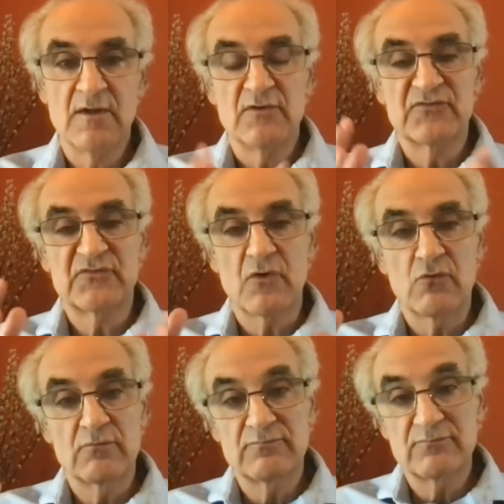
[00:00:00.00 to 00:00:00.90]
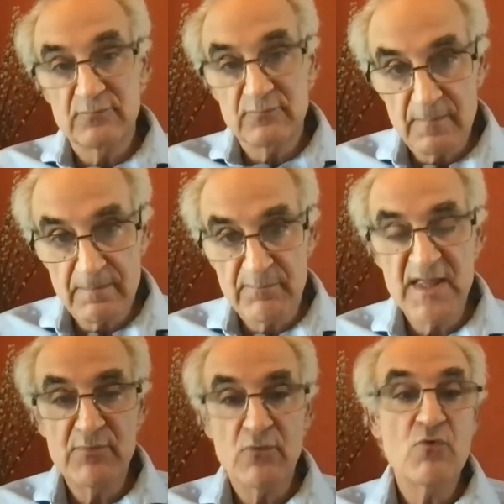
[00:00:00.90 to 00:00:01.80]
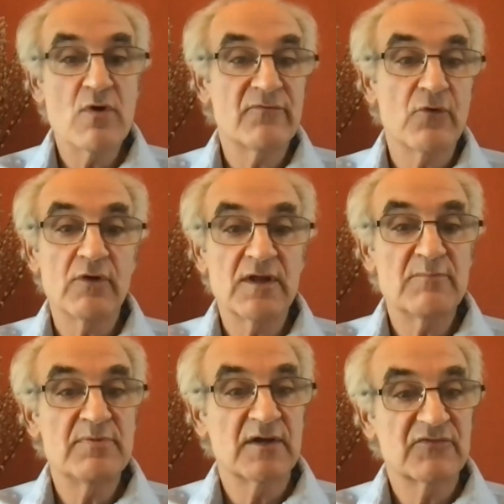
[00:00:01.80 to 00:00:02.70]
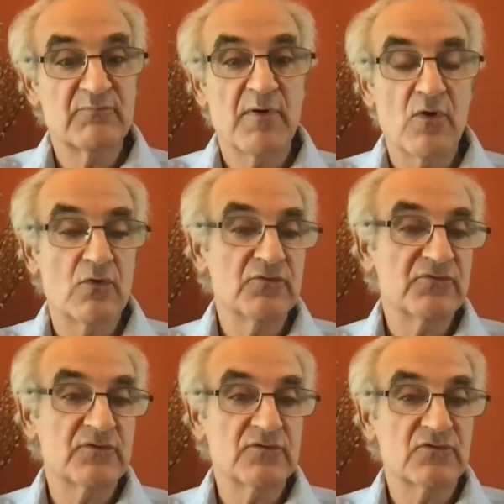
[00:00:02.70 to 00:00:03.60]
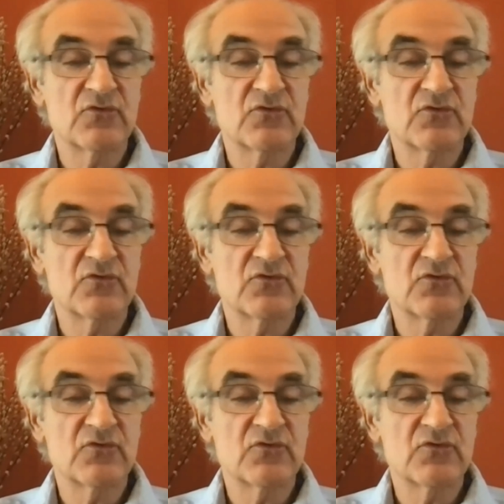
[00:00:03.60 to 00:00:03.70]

So people who have already been exposed